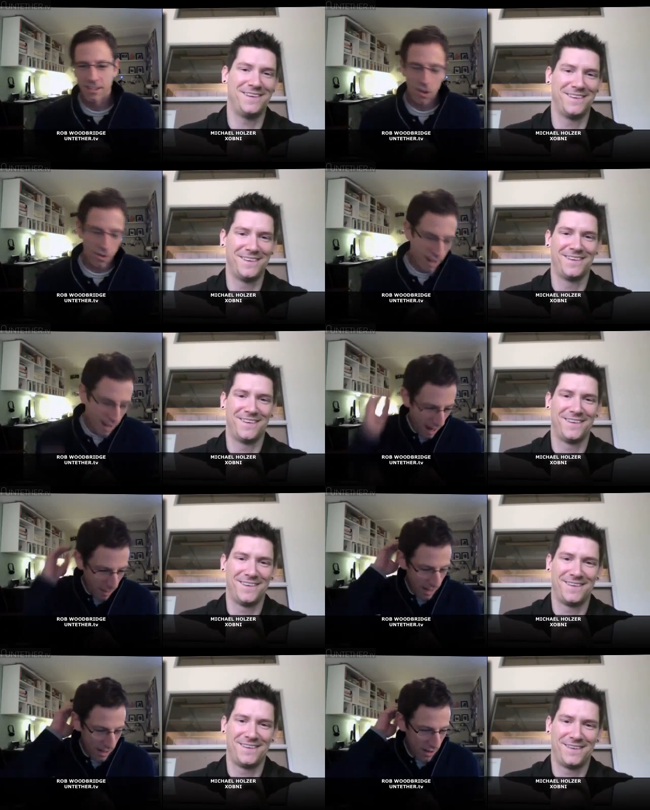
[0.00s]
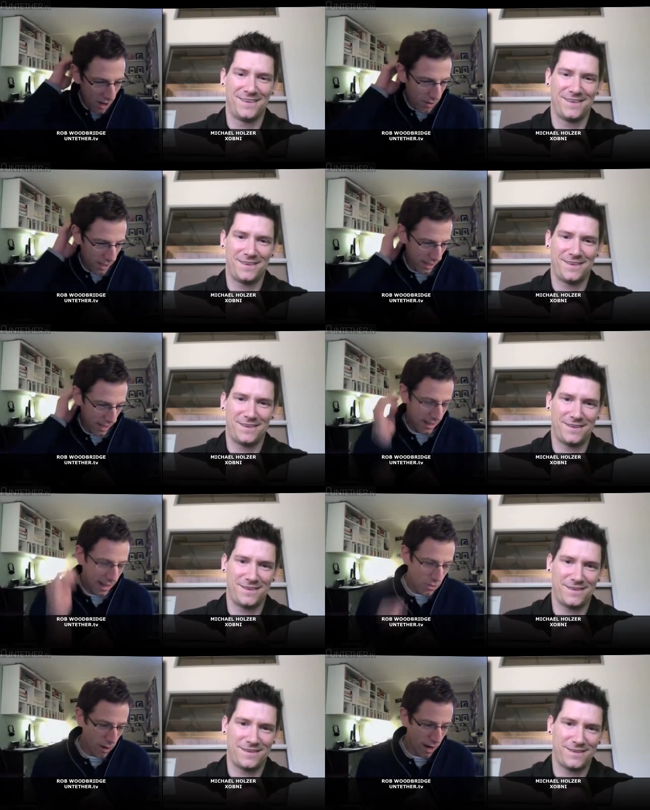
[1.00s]
Speaker 1: so, I mean, not only, and
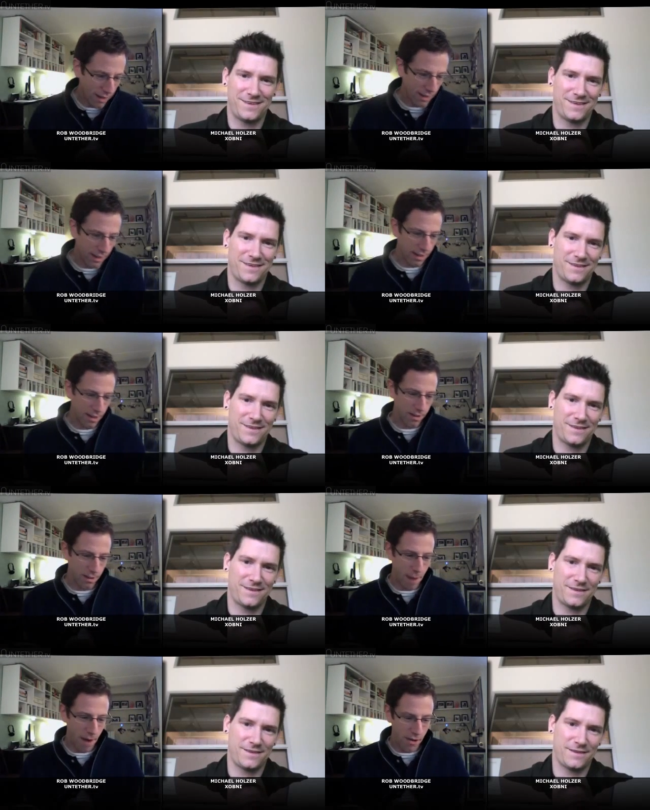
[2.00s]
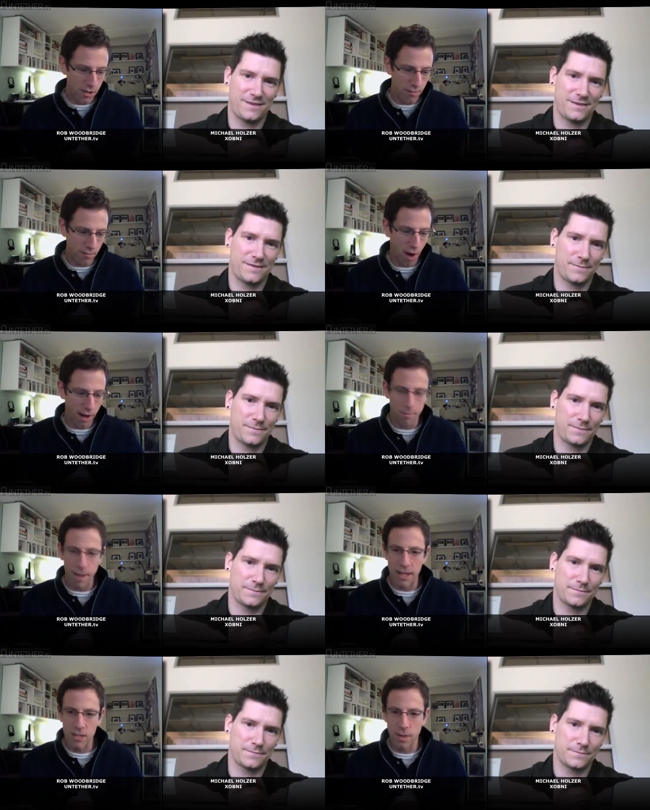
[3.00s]
that's where I think that the, the marriage of product
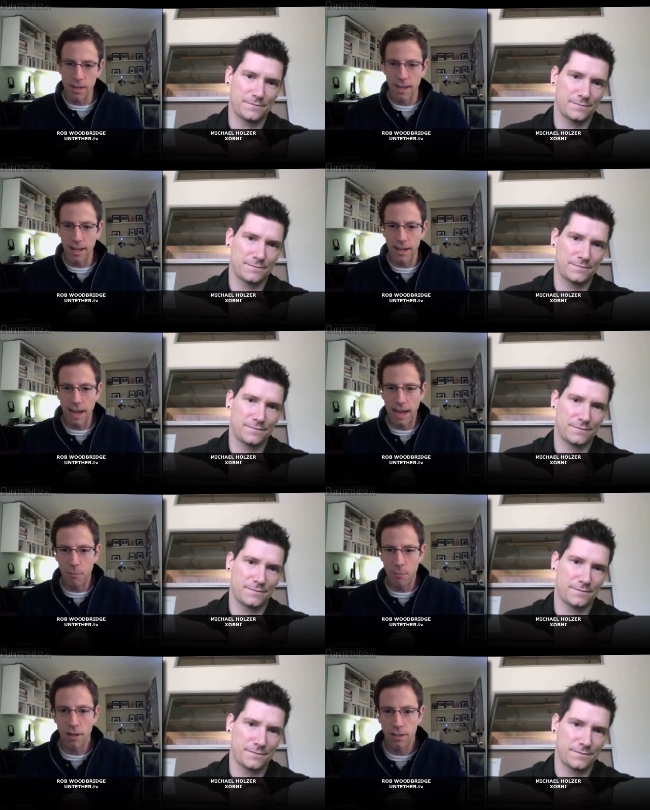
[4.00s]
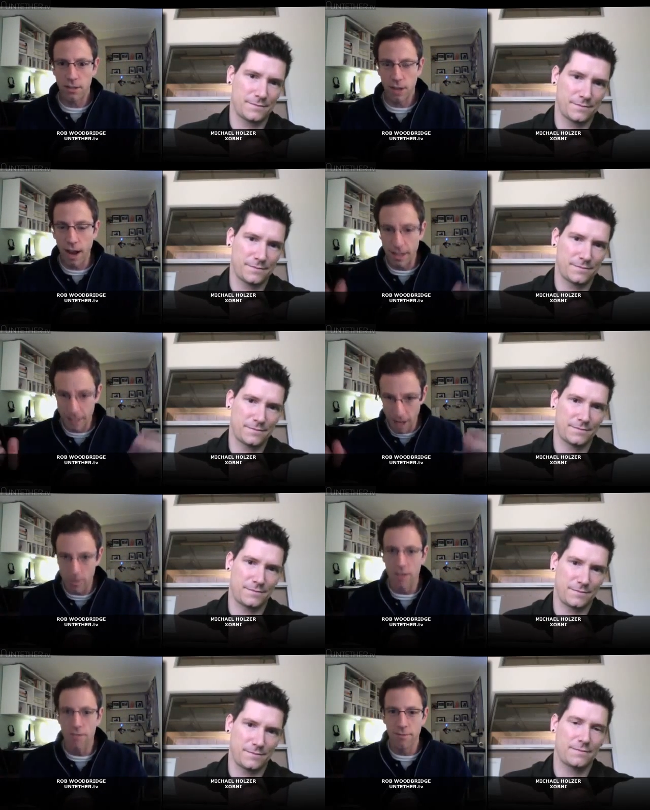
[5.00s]
management and, and product design come
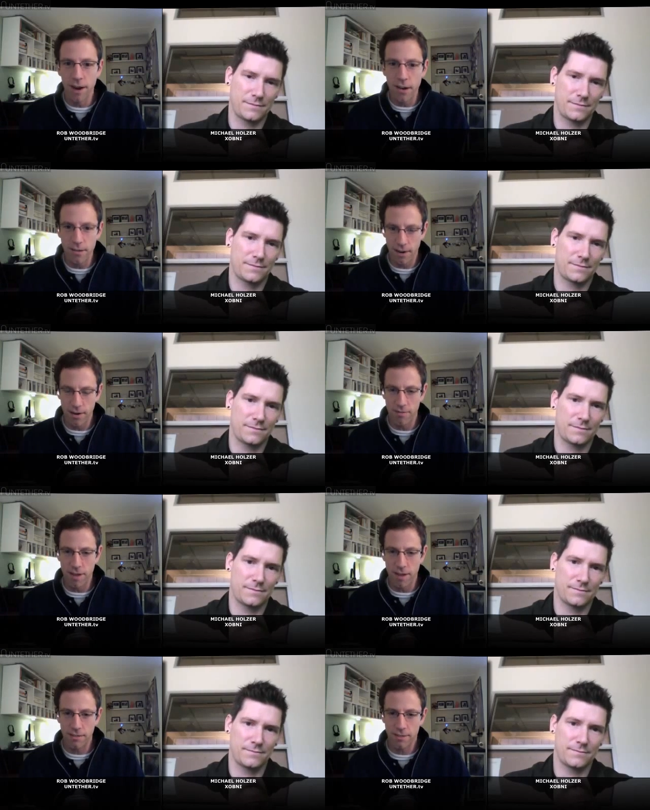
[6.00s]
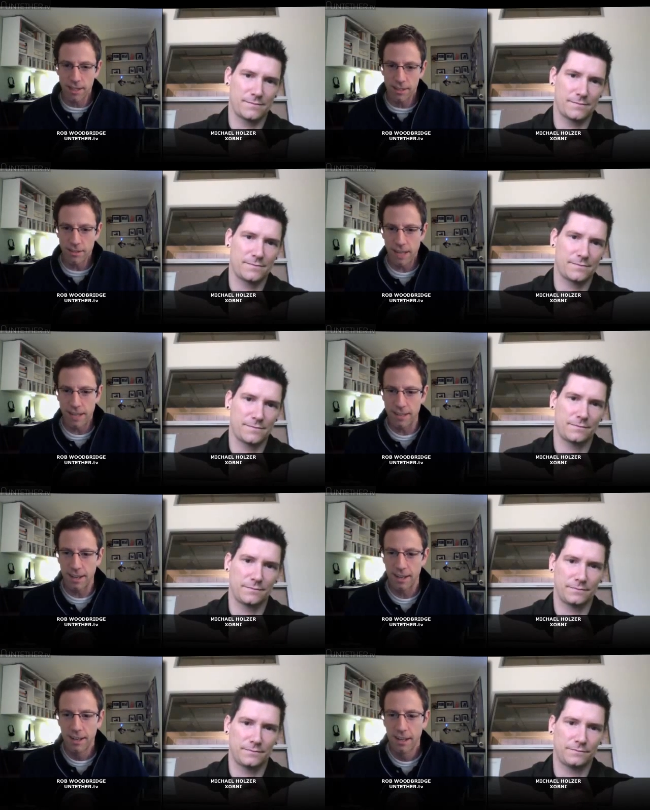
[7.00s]
in very, very effectively is that,
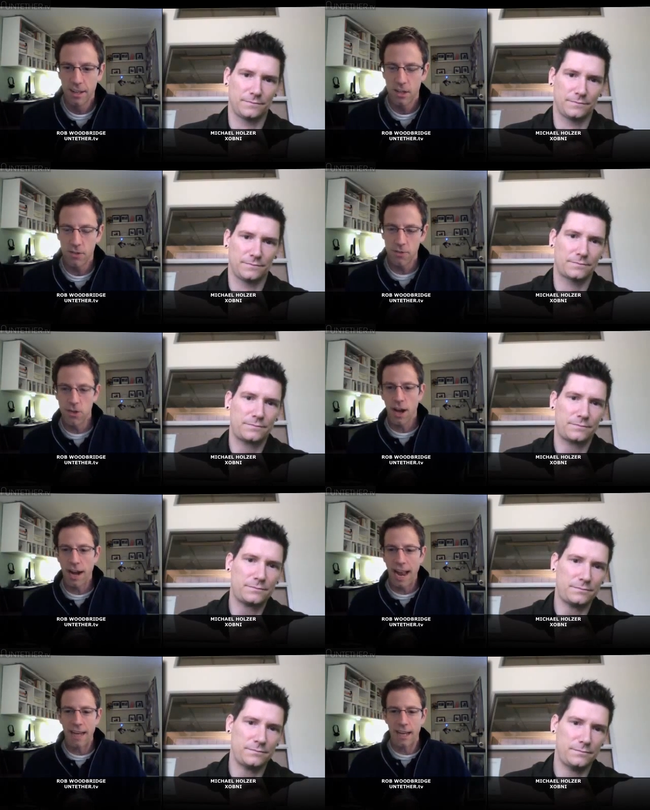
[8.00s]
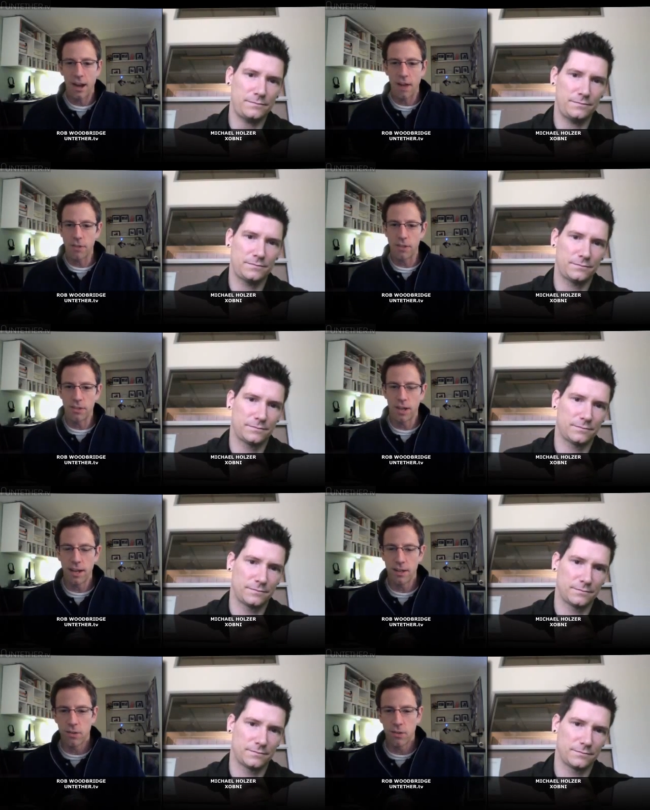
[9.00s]
uh, you know you're not handing off the
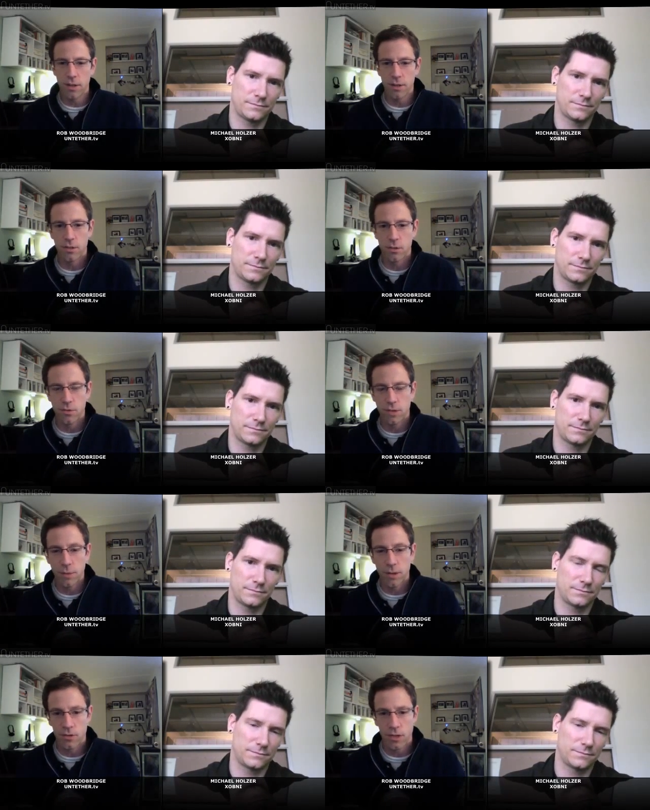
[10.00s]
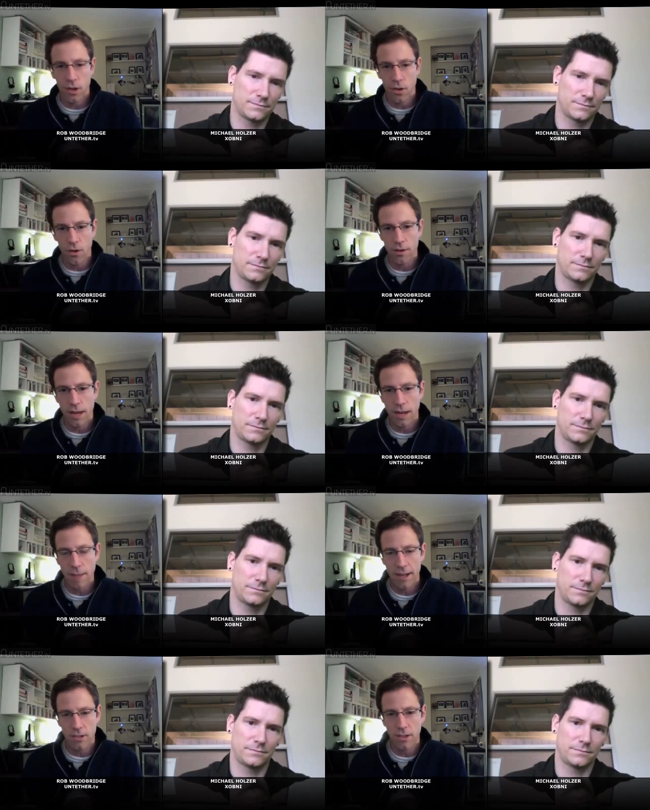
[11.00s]
design to a to somebody who's going to go and, and
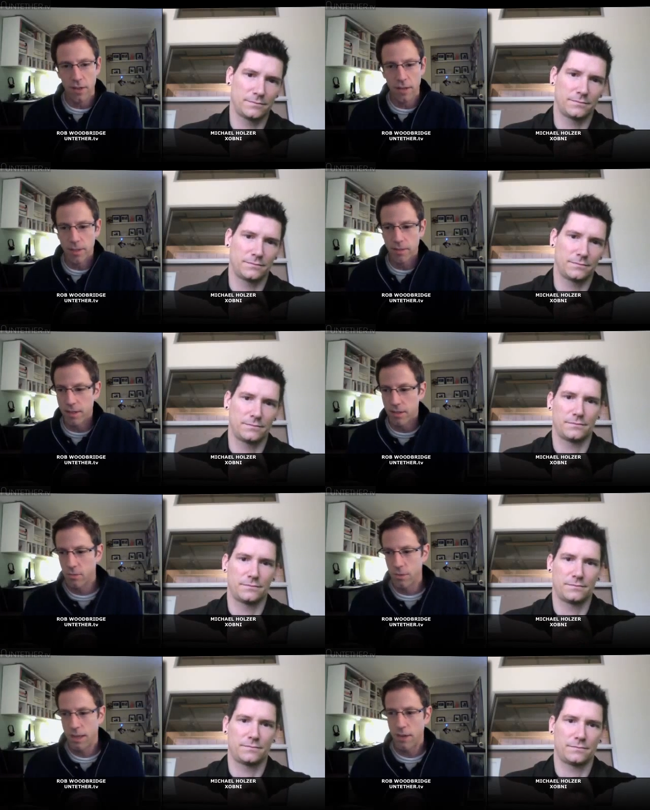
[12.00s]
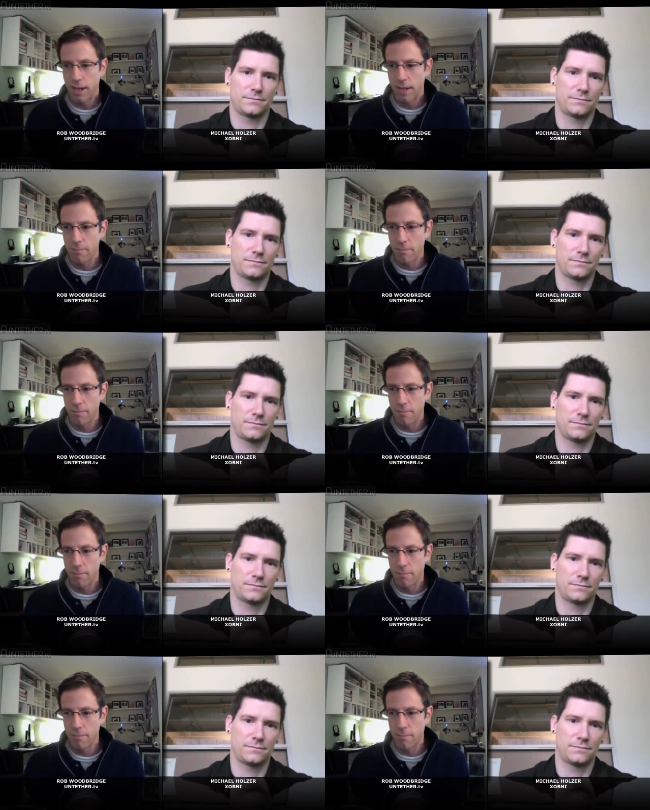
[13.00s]
manage the development of this without any